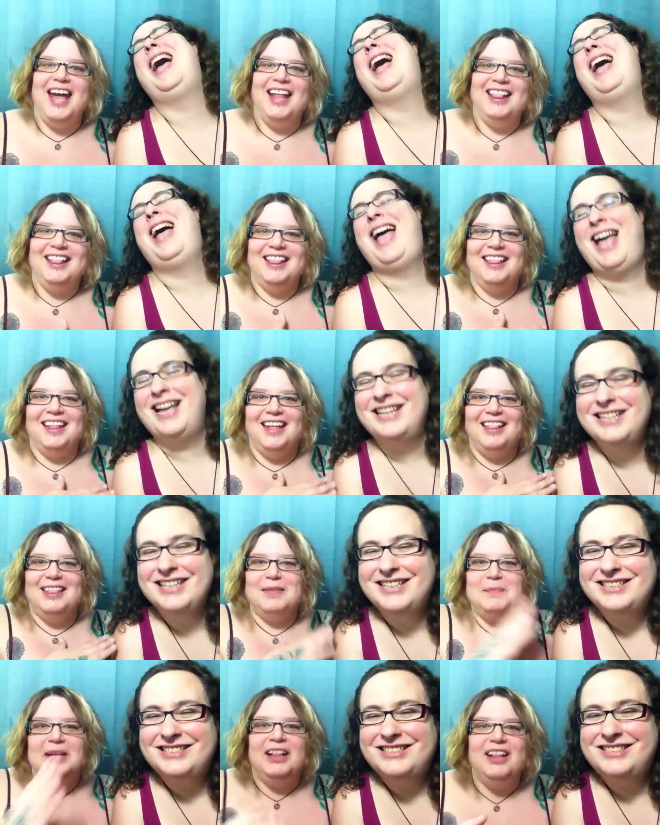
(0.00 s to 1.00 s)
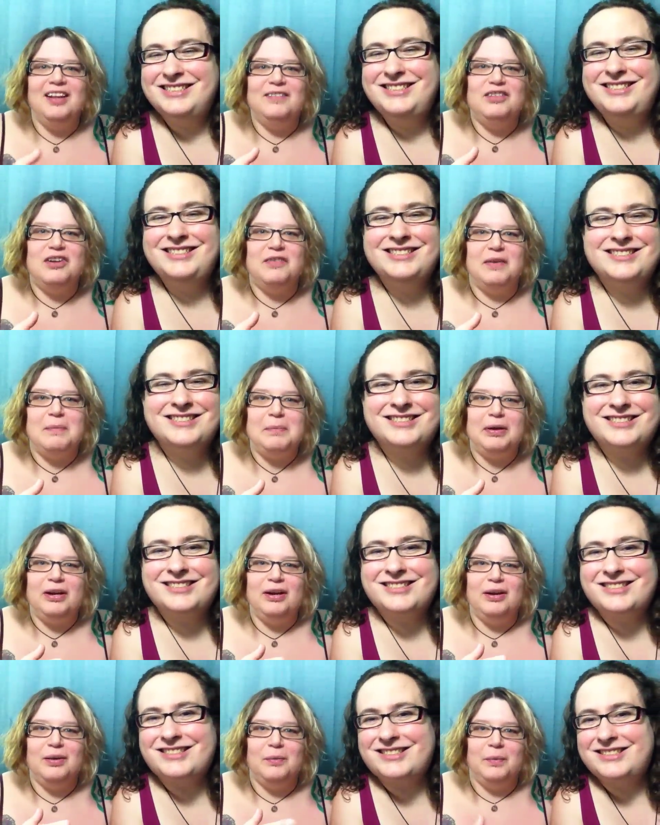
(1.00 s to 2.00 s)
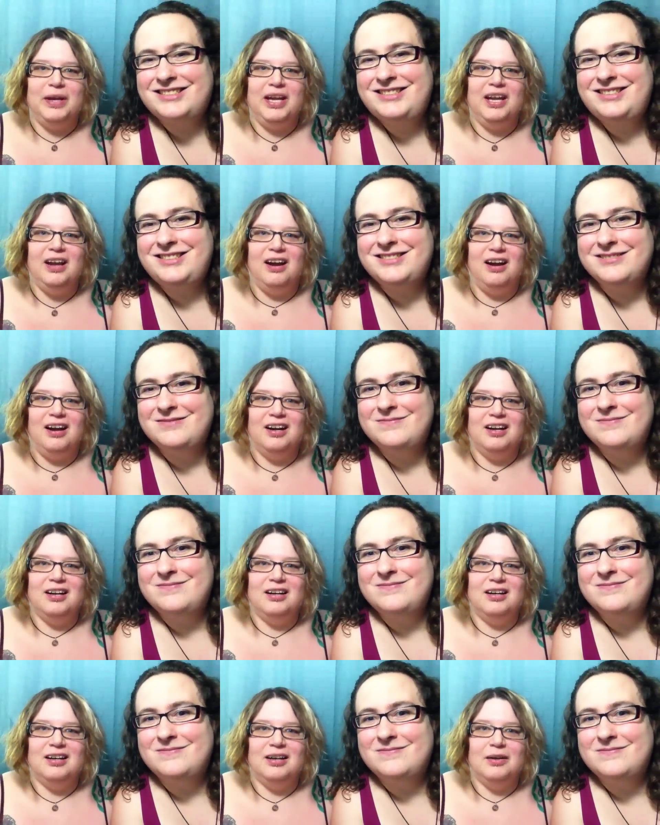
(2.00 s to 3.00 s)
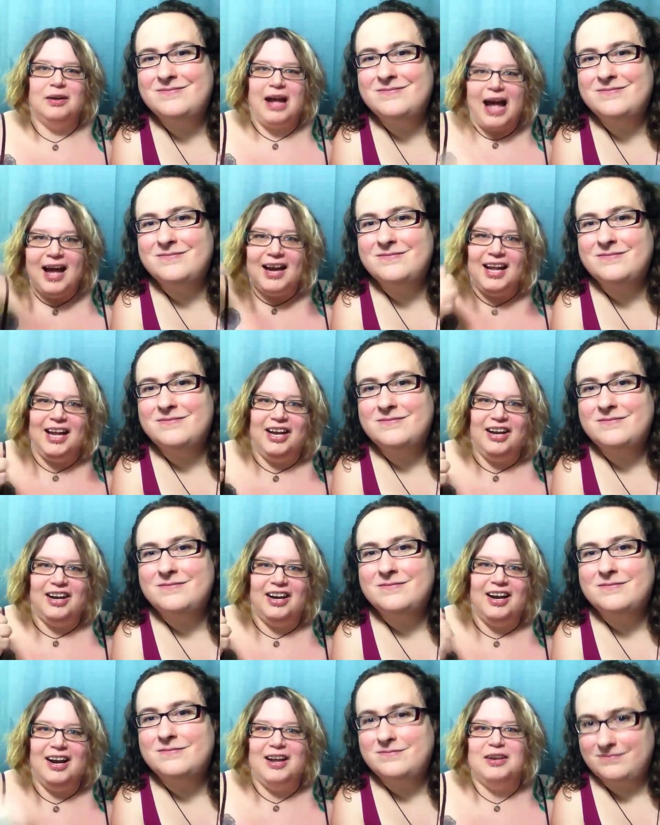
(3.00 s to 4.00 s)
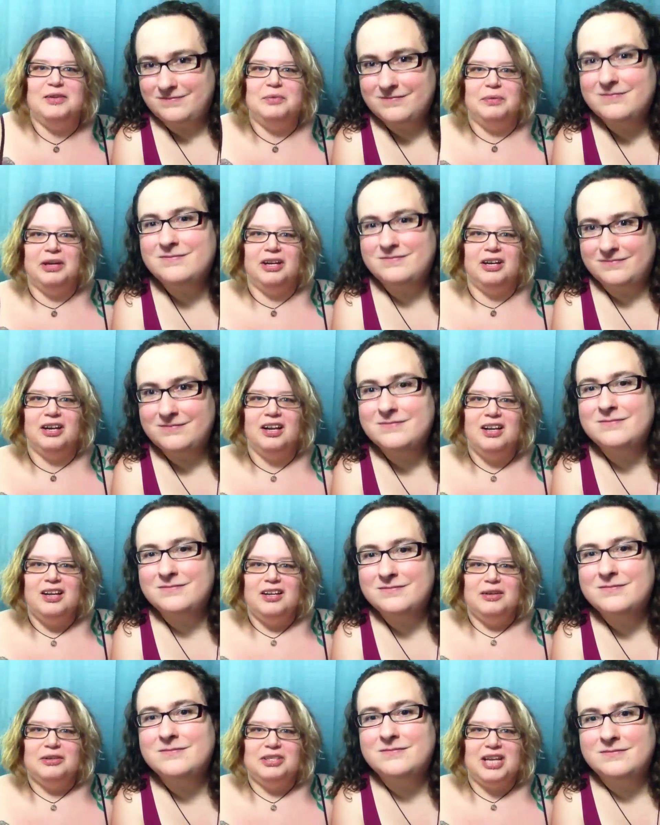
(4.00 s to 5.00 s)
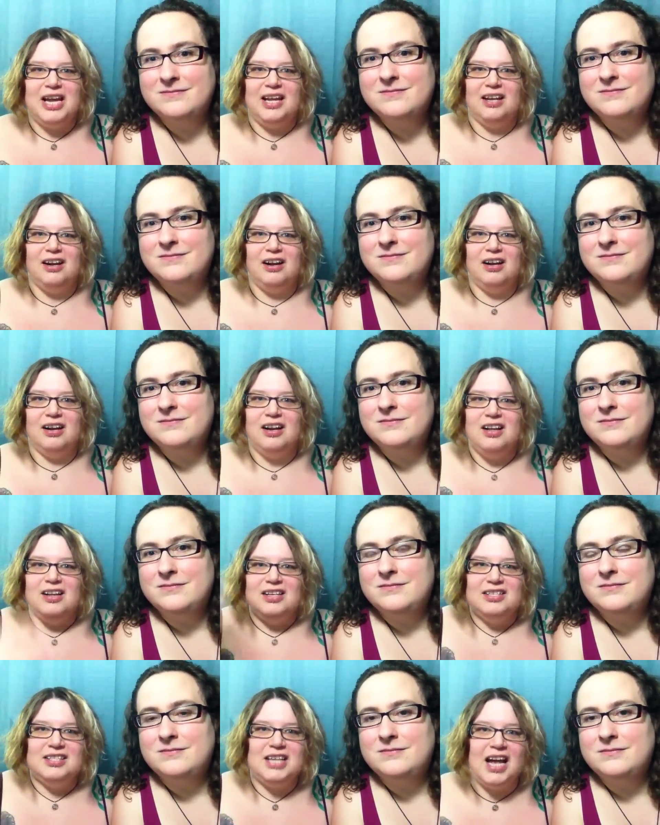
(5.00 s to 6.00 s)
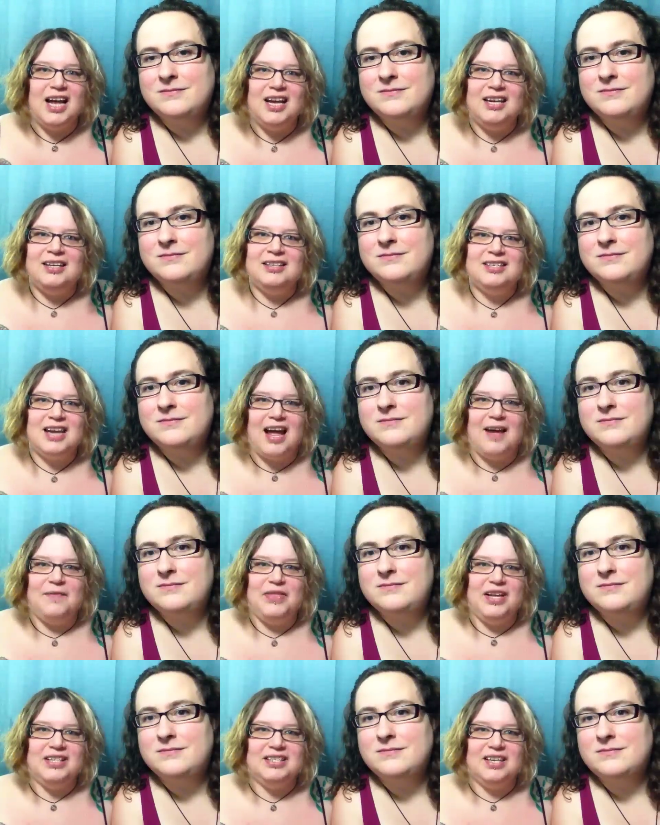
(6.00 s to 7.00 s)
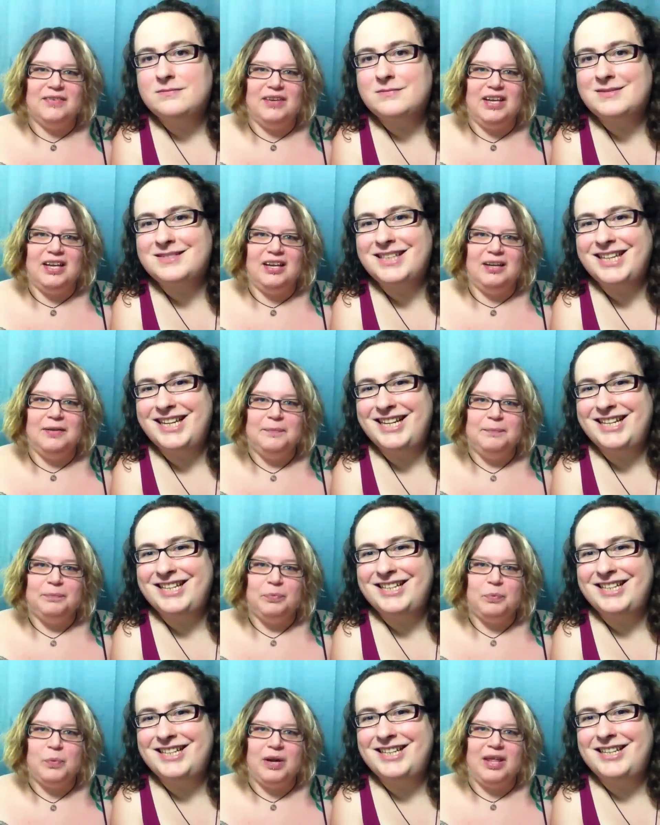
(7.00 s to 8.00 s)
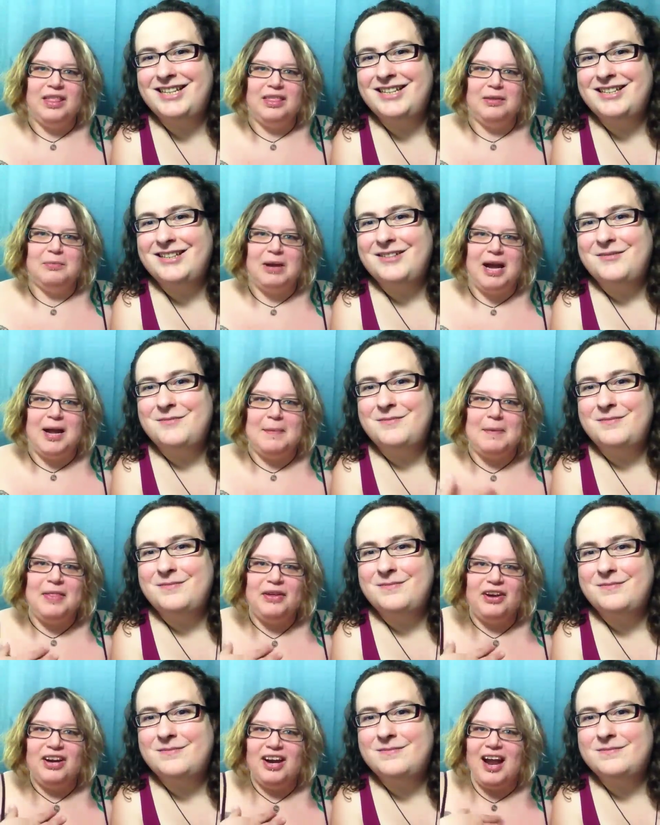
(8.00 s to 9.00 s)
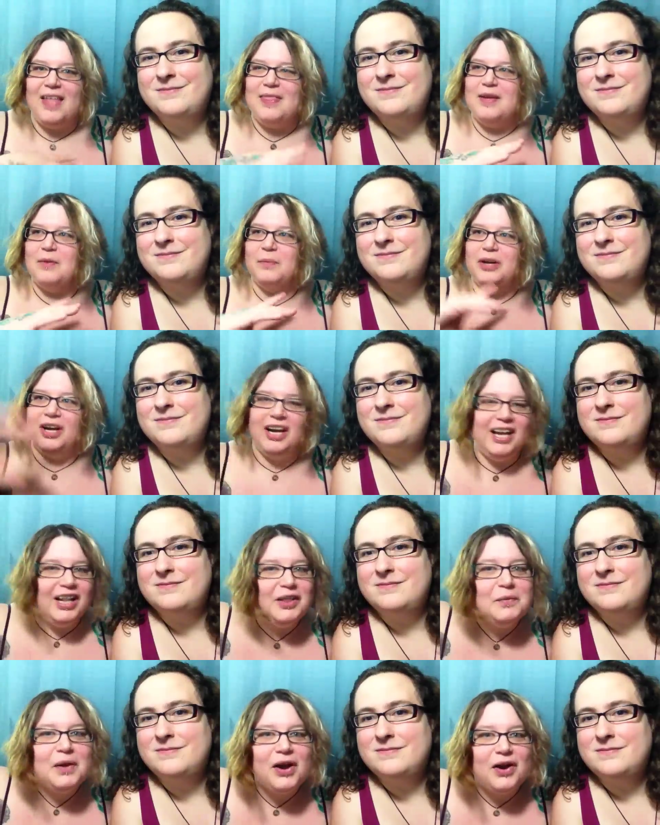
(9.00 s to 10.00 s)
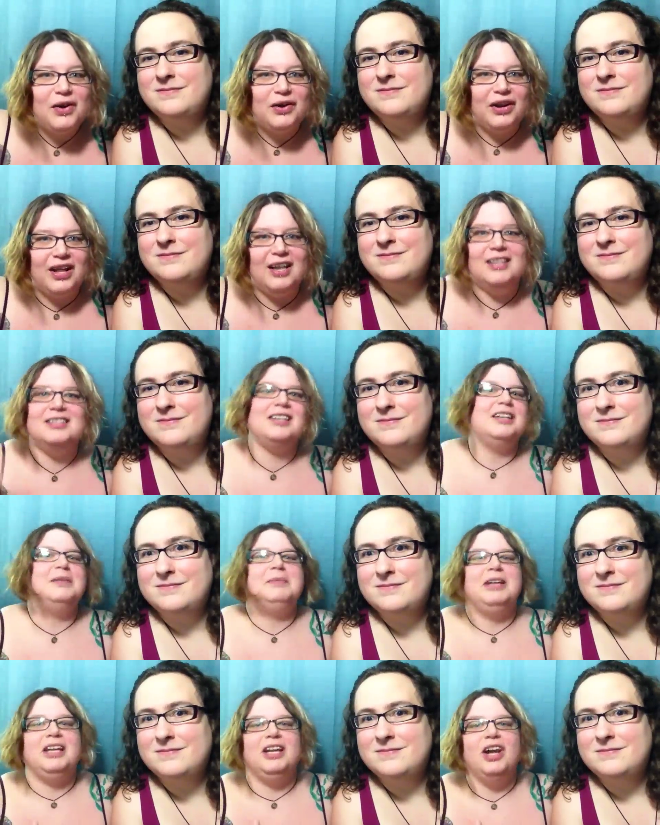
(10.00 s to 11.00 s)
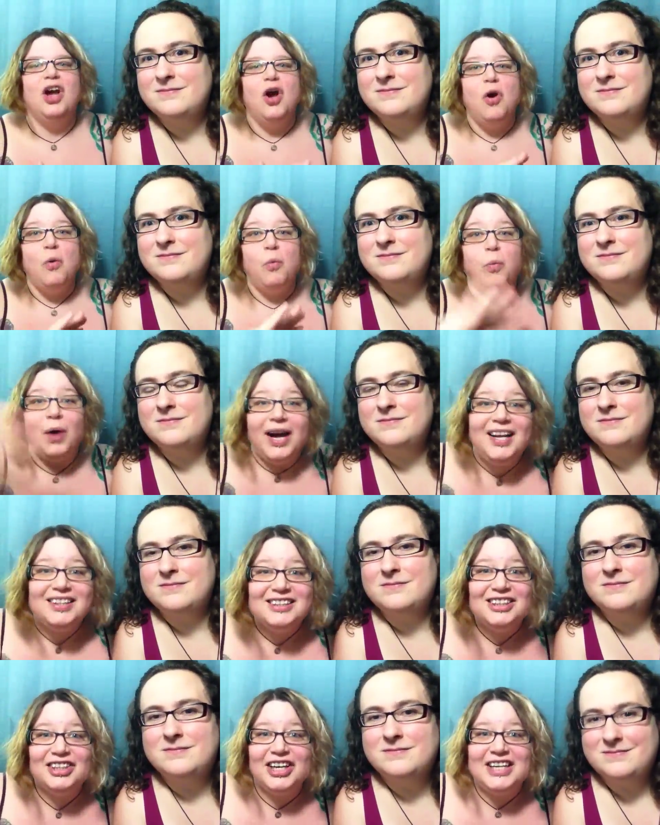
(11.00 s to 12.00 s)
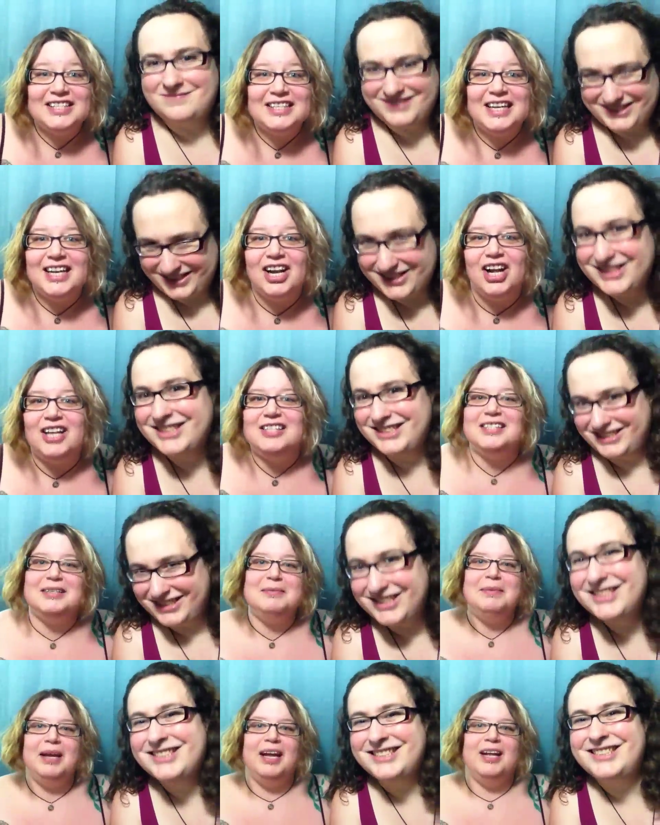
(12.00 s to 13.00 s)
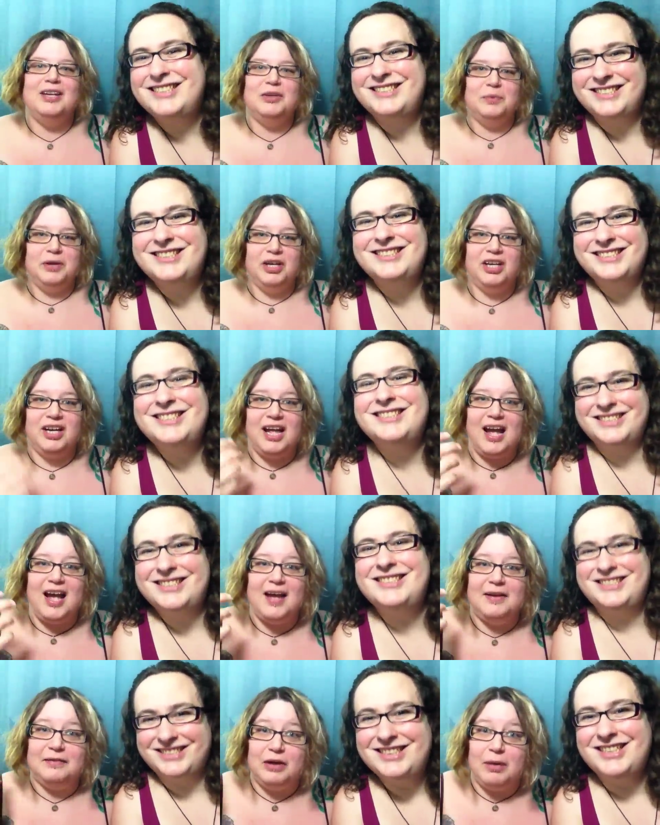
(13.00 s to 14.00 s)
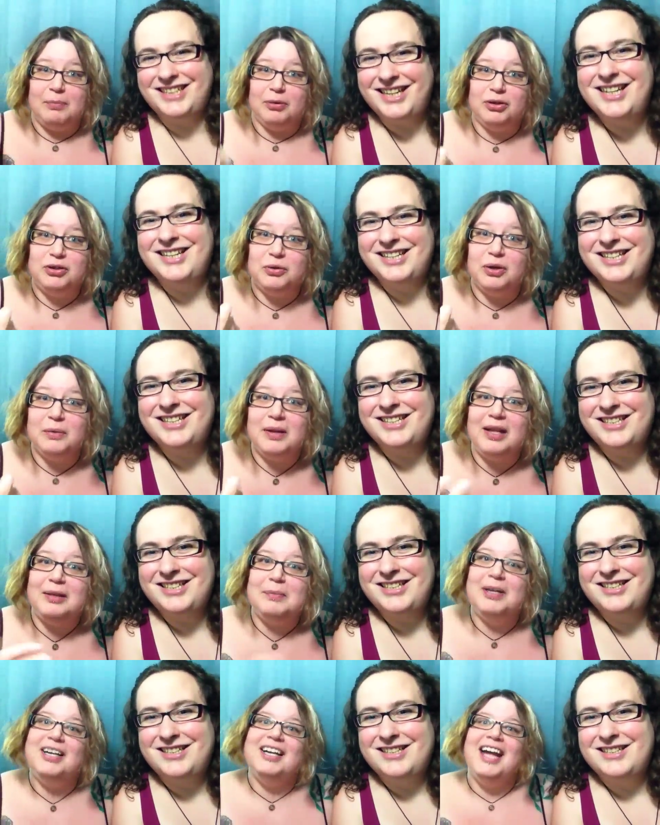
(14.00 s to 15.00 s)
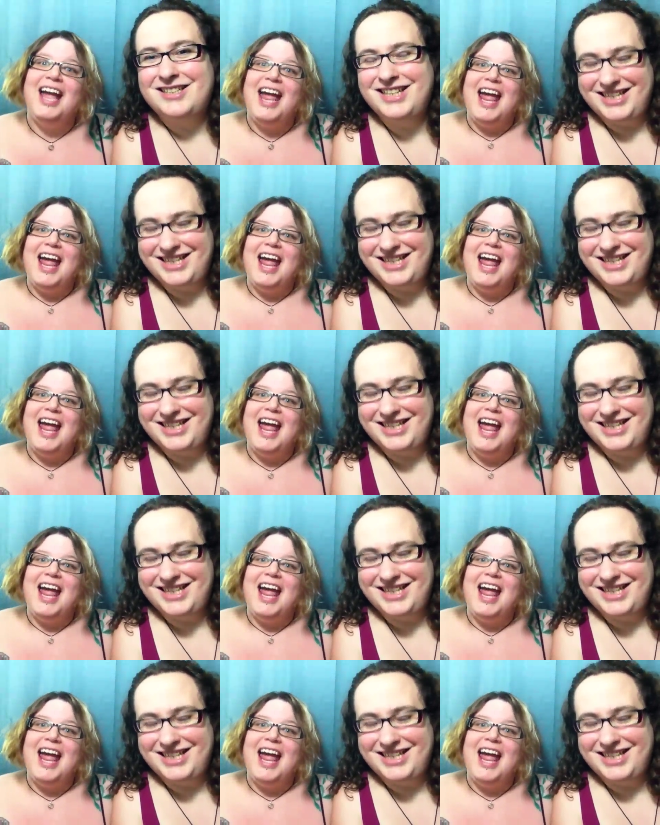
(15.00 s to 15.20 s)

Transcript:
Speaker 1: at, in the middle of November, we are out of here and we're taking our son to have Thanksgiving with my mother, and then we are hitting the road, and it's going to be wild and crazy and awesome. And we are going to have a book tour without the book.